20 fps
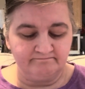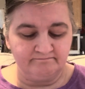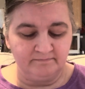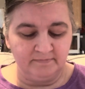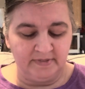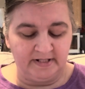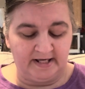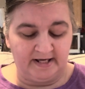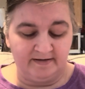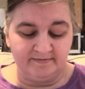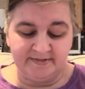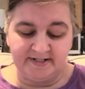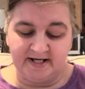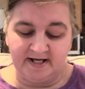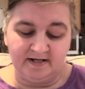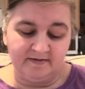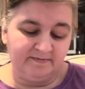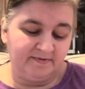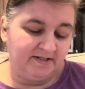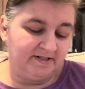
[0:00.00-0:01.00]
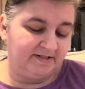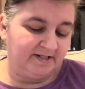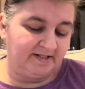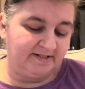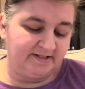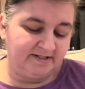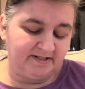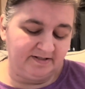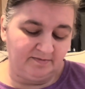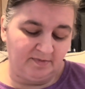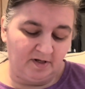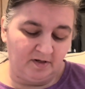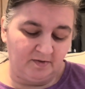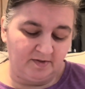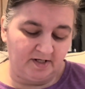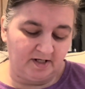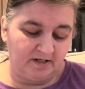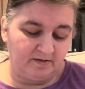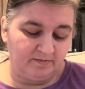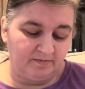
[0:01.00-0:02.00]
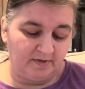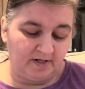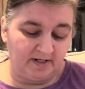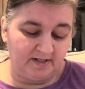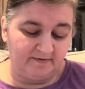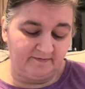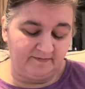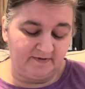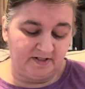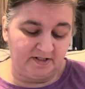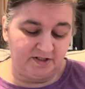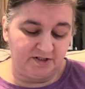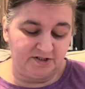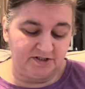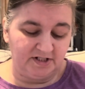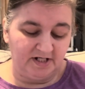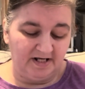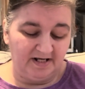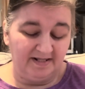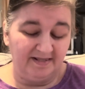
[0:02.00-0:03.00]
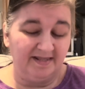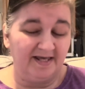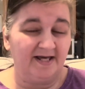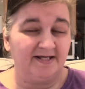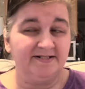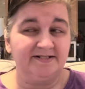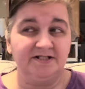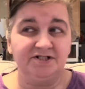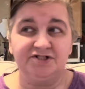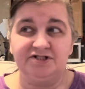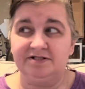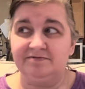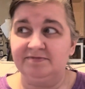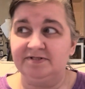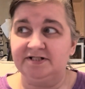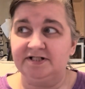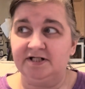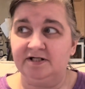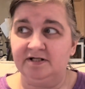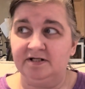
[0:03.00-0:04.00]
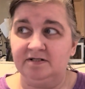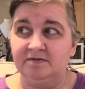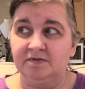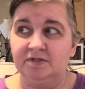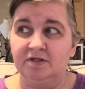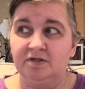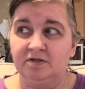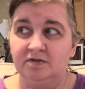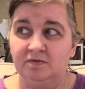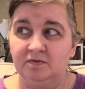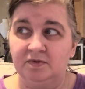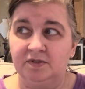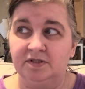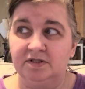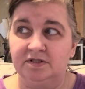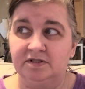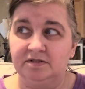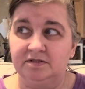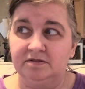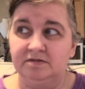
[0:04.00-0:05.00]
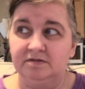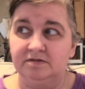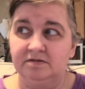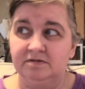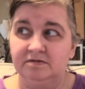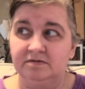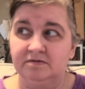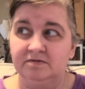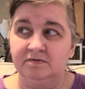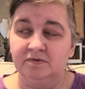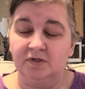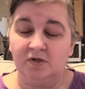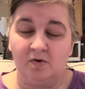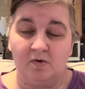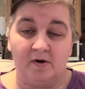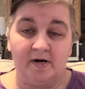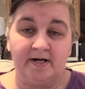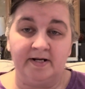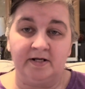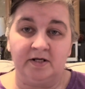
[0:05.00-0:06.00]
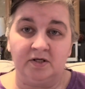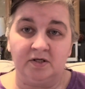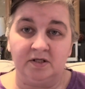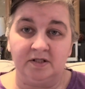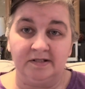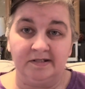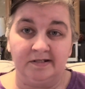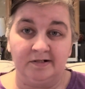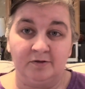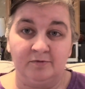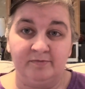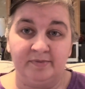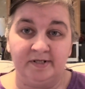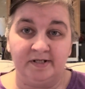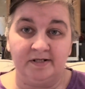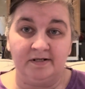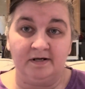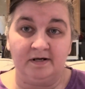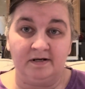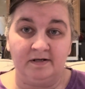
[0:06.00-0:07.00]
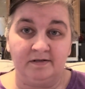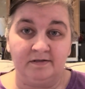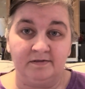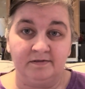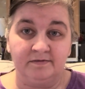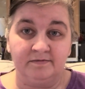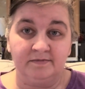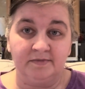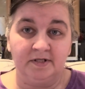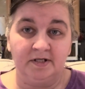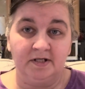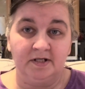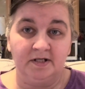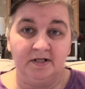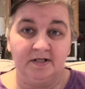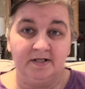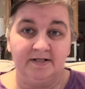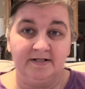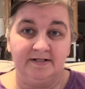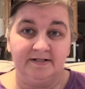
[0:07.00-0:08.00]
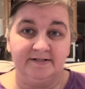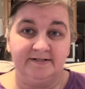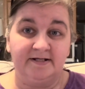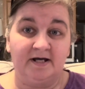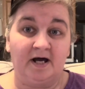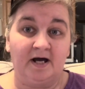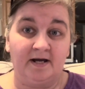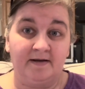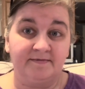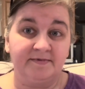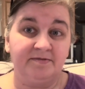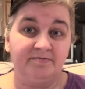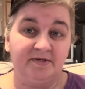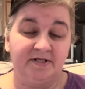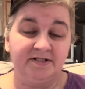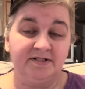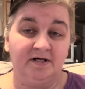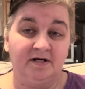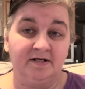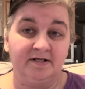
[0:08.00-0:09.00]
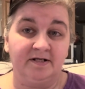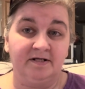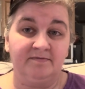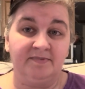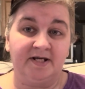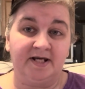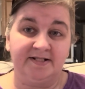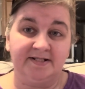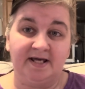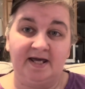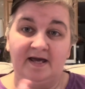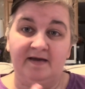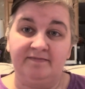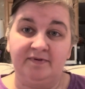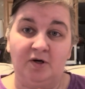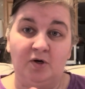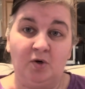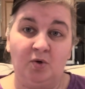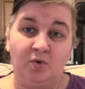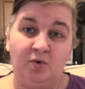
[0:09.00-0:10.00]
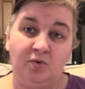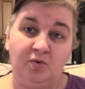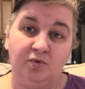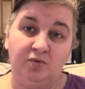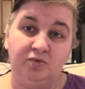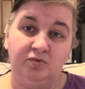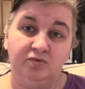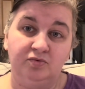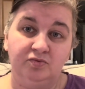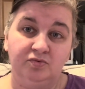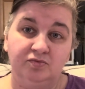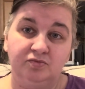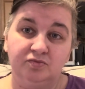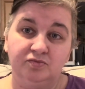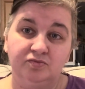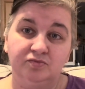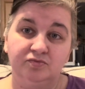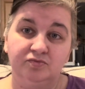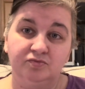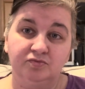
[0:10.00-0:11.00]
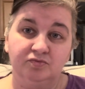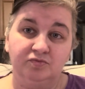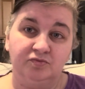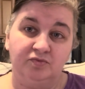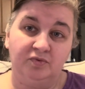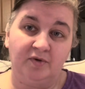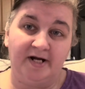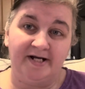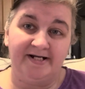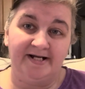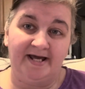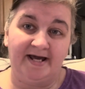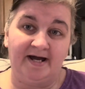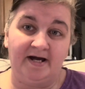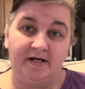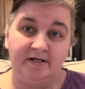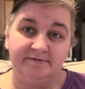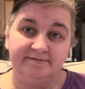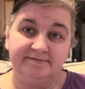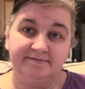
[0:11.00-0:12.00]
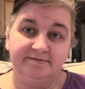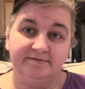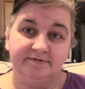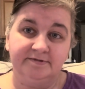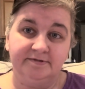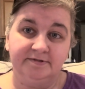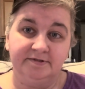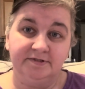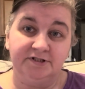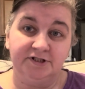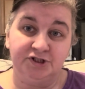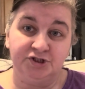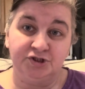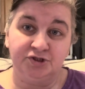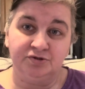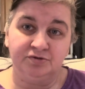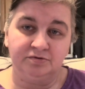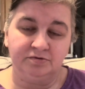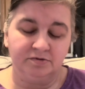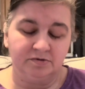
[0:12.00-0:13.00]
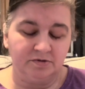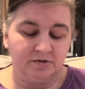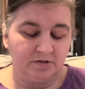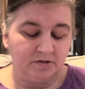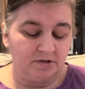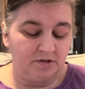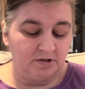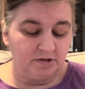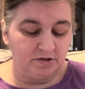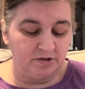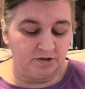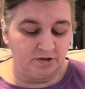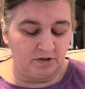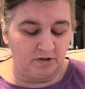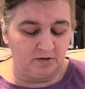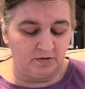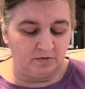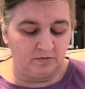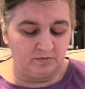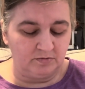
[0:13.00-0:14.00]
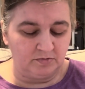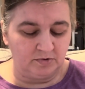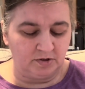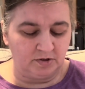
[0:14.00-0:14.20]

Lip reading: Lamb's Advent, that's a small one I could finish. Last Stitch Cemetery would require a little bit of time spent on it, because I have the whole right half to do. So,